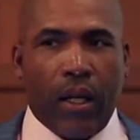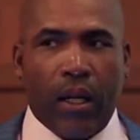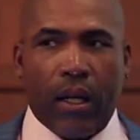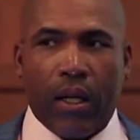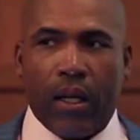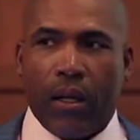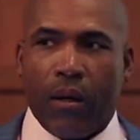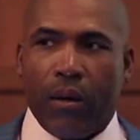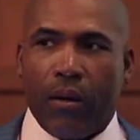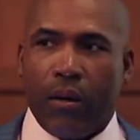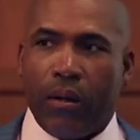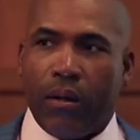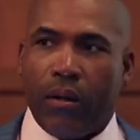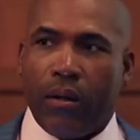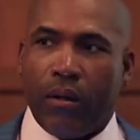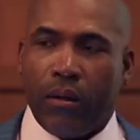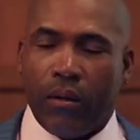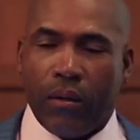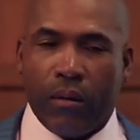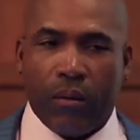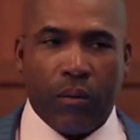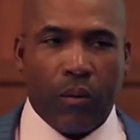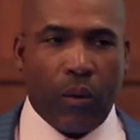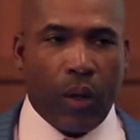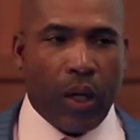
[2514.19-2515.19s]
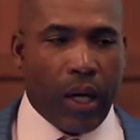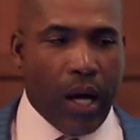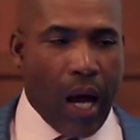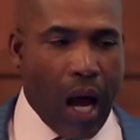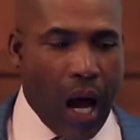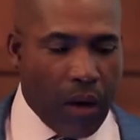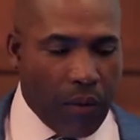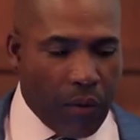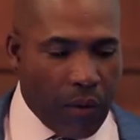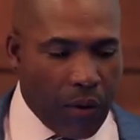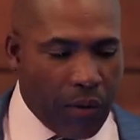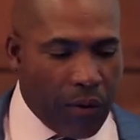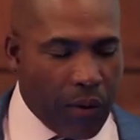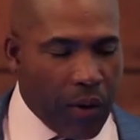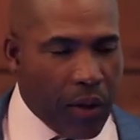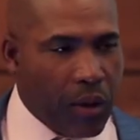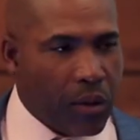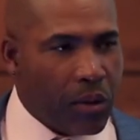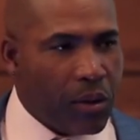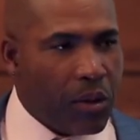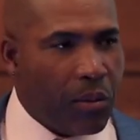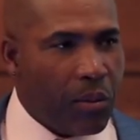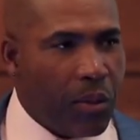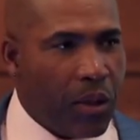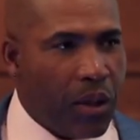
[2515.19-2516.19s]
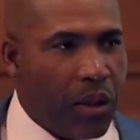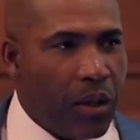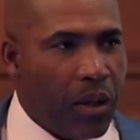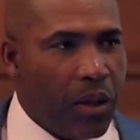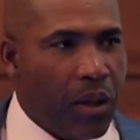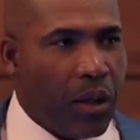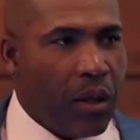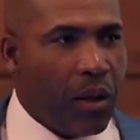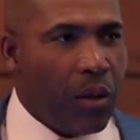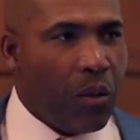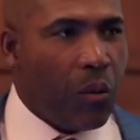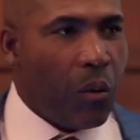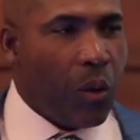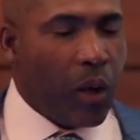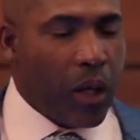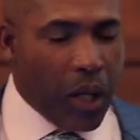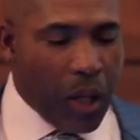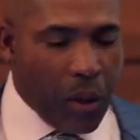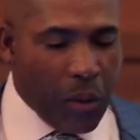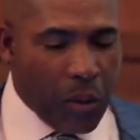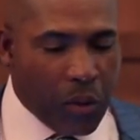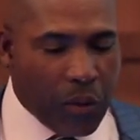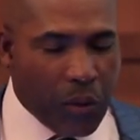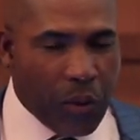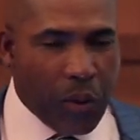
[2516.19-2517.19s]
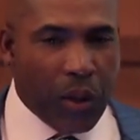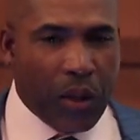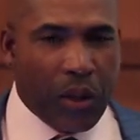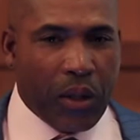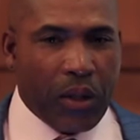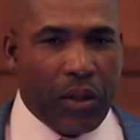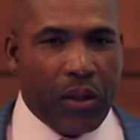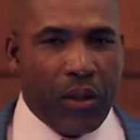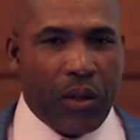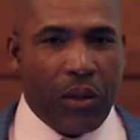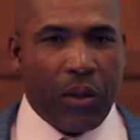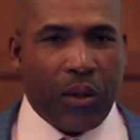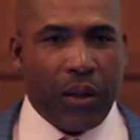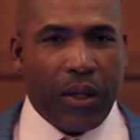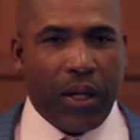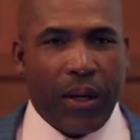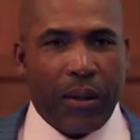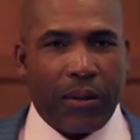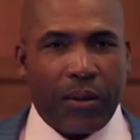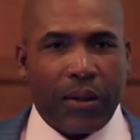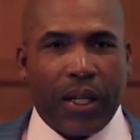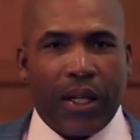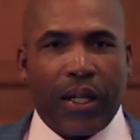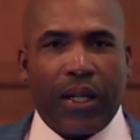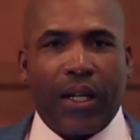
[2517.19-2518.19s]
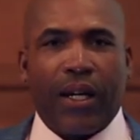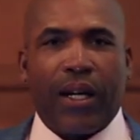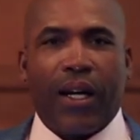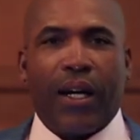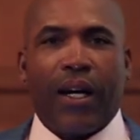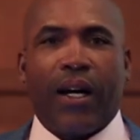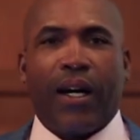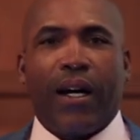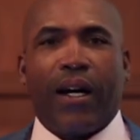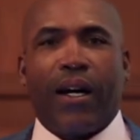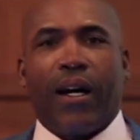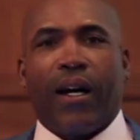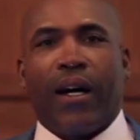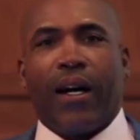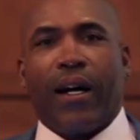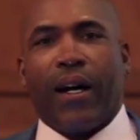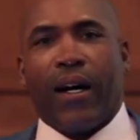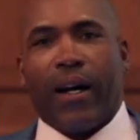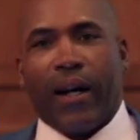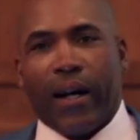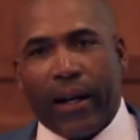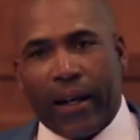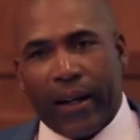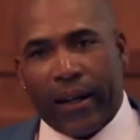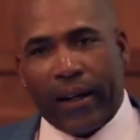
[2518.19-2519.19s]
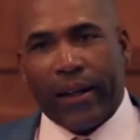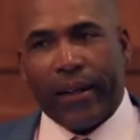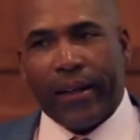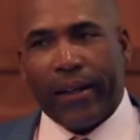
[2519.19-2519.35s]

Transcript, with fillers: And then when God revealed to me what he was really doing, I was like, ah,